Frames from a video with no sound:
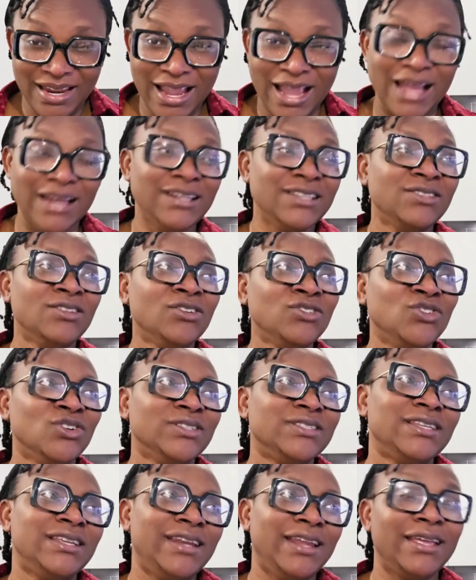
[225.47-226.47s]
And it's not
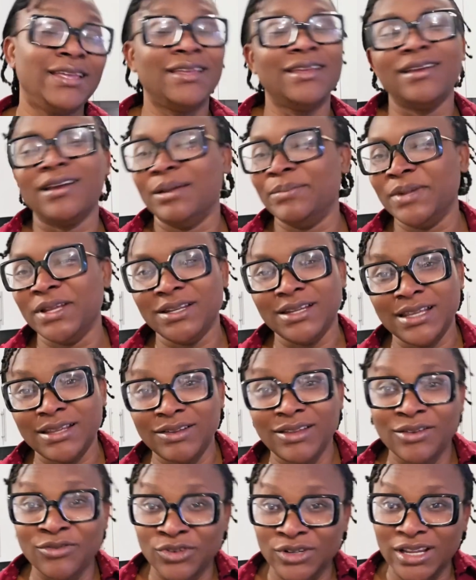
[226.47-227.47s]
just in Lekki. I mean,
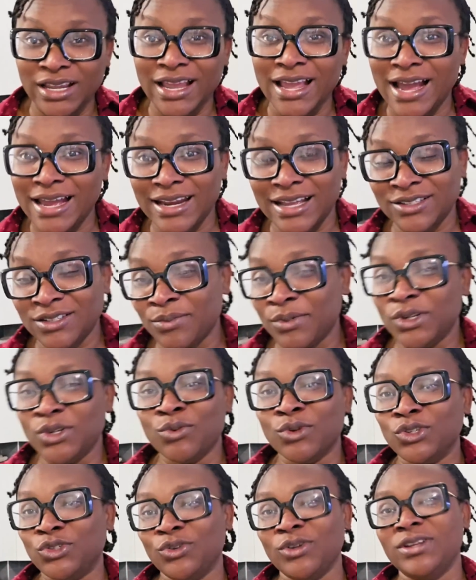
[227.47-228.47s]
even in Ghana, somebody
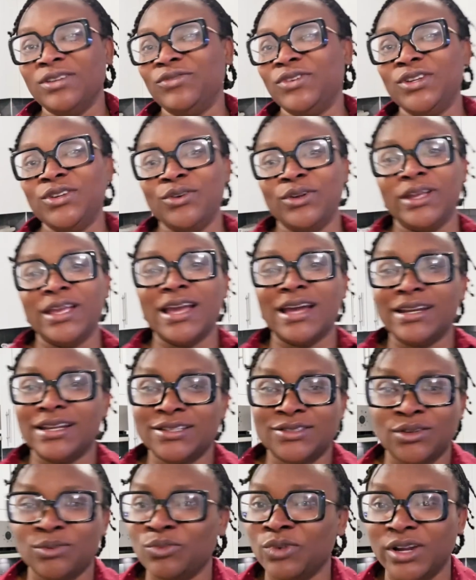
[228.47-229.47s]
was showing video in Ghana
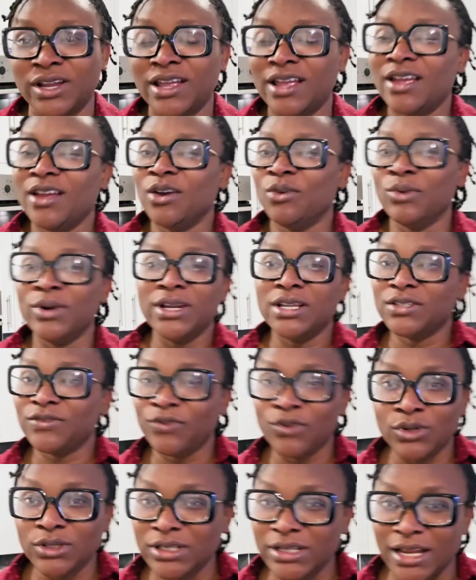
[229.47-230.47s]
somewhere where there's
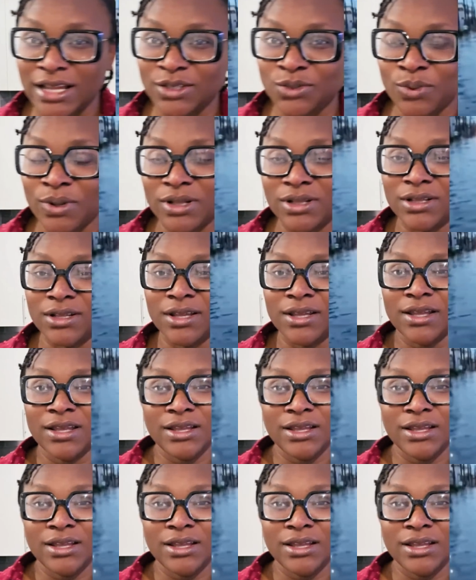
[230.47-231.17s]
flooding as well.